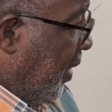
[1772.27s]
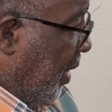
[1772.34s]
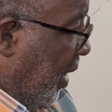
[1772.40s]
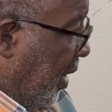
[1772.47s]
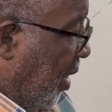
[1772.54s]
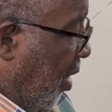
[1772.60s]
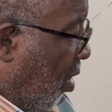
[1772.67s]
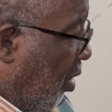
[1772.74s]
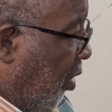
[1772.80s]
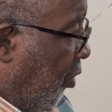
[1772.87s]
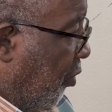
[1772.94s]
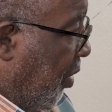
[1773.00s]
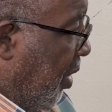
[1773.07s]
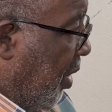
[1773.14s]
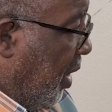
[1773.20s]
in the
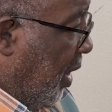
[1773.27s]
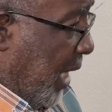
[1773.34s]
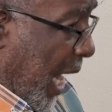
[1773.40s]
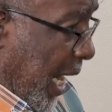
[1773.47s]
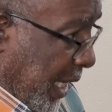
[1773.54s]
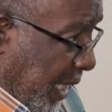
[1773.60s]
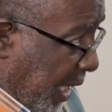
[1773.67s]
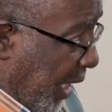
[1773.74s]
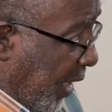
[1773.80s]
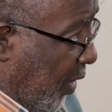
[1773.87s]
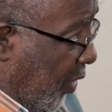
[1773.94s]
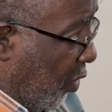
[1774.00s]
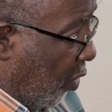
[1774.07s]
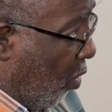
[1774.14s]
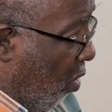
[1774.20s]
country that
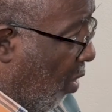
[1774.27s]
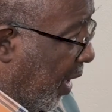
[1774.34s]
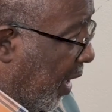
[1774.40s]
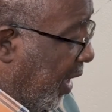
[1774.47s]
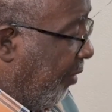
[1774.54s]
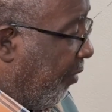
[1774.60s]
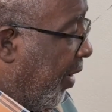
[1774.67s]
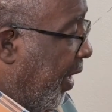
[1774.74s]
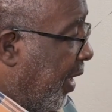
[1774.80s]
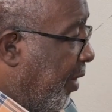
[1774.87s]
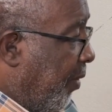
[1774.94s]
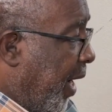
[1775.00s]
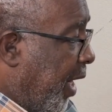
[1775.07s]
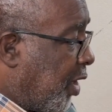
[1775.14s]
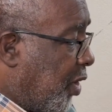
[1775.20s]
need to go in a different
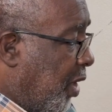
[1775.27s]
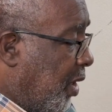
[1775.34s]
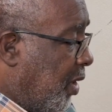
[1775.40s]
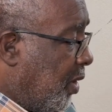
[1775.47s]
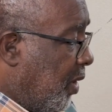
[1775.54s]
direction.